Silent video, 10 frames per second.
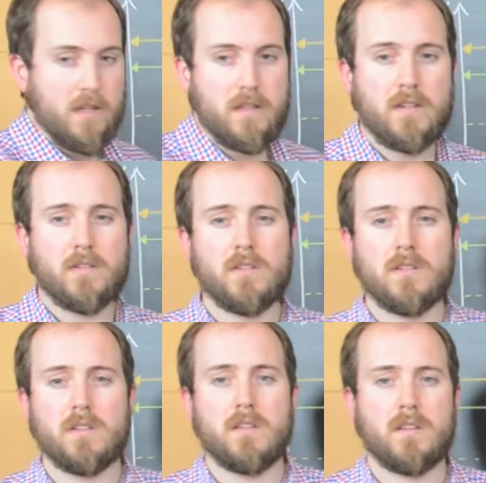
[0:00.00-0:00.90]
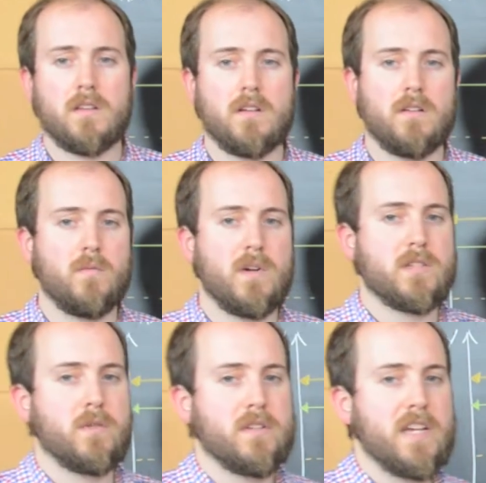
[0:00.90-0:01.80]
The integral of y
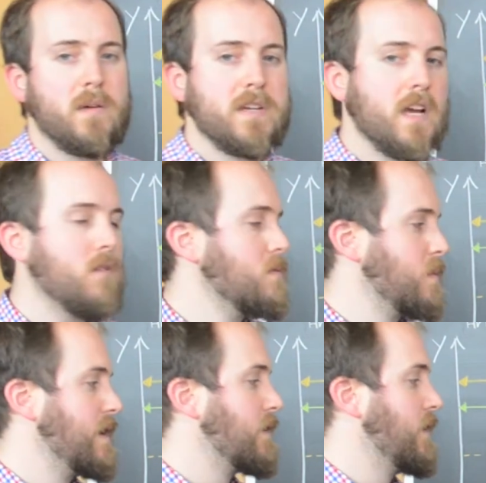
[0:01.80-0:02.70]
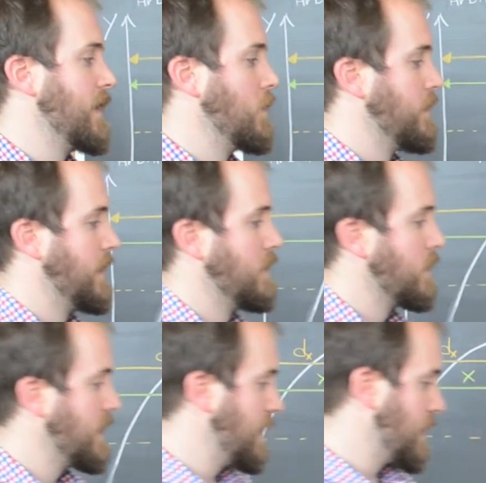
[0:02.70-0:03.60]
squared dA, we know what we're integrating over here. We're
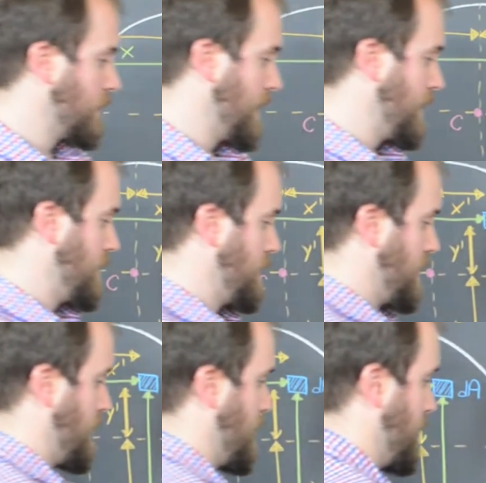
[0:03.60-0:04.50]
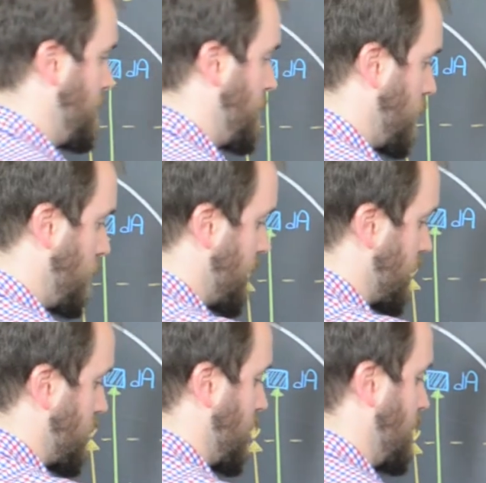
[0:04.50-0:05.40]
going to integrate over
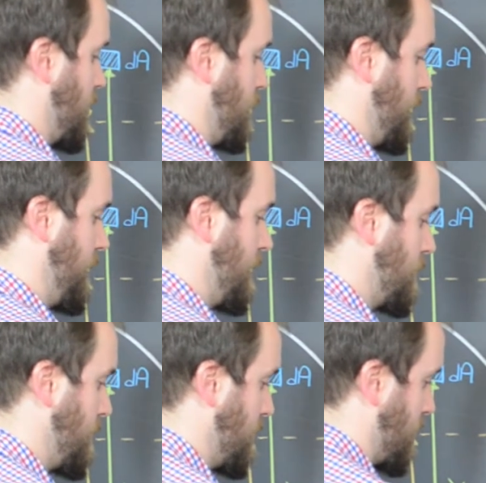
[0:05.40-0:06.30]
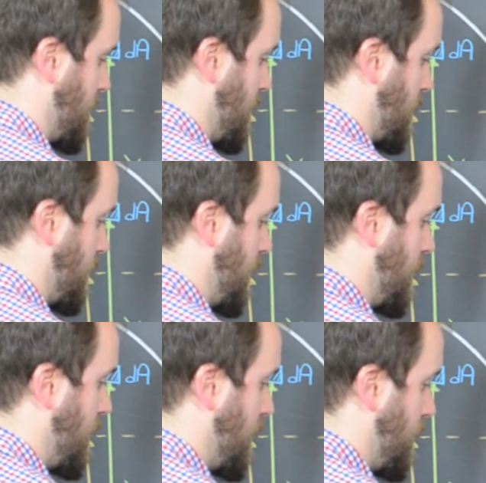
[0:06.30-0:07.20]
this cross-sectional area, which means we're going to integrate
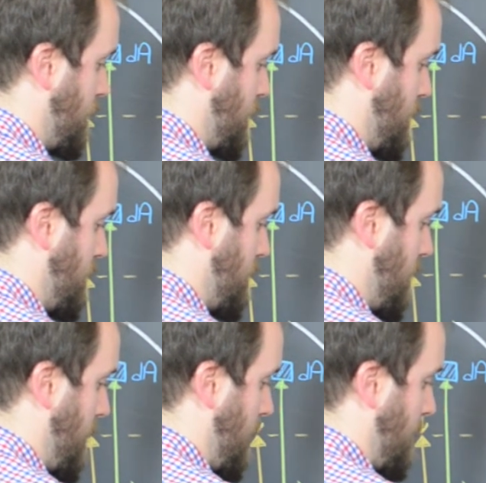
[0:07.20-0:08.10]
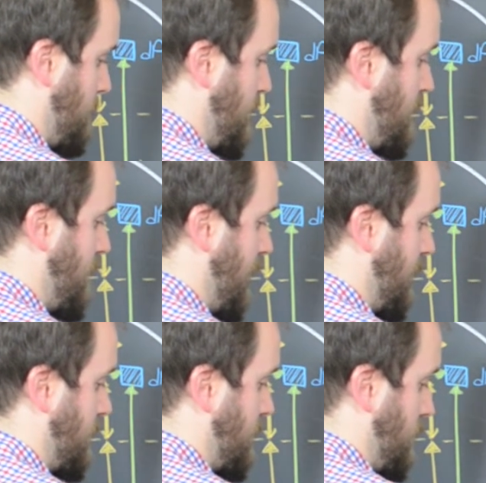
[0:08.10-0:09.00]
from b
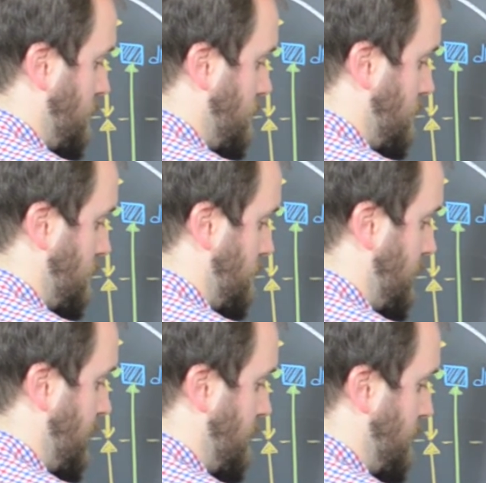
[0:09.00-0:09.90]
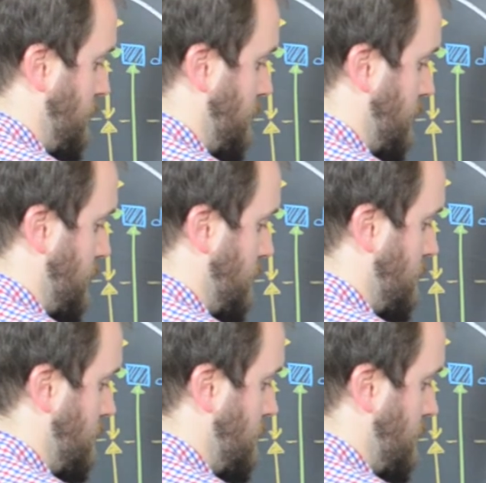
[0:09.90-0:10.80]
minus 2, b over 2,
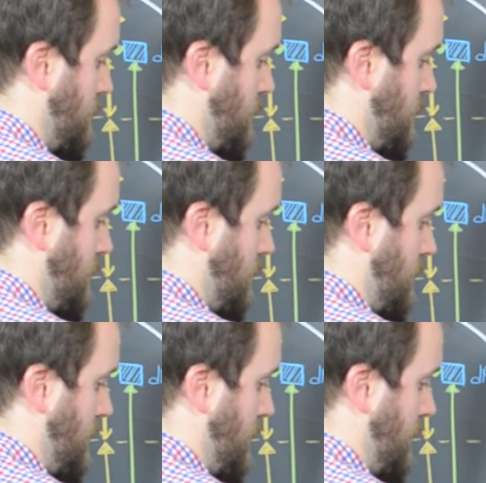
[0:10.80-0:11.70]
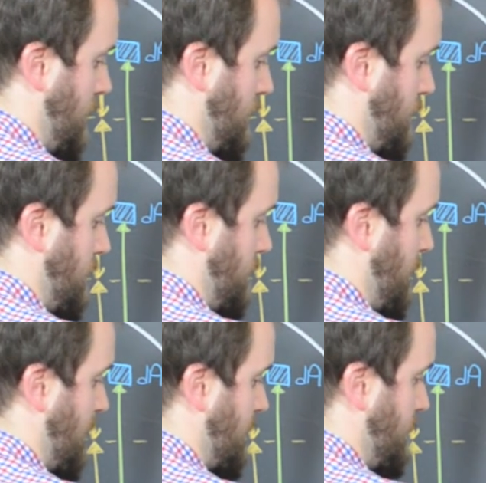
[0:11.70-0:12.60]
to
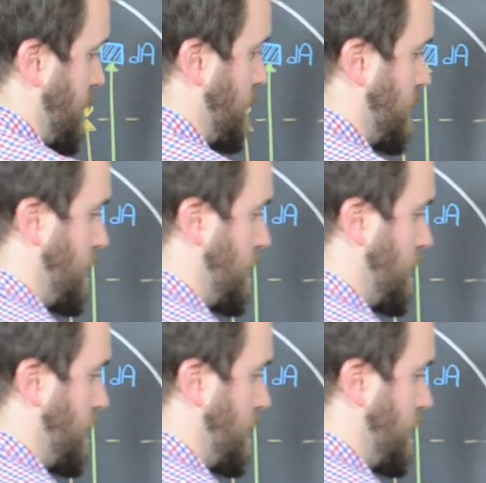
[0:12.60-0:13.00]
positive b over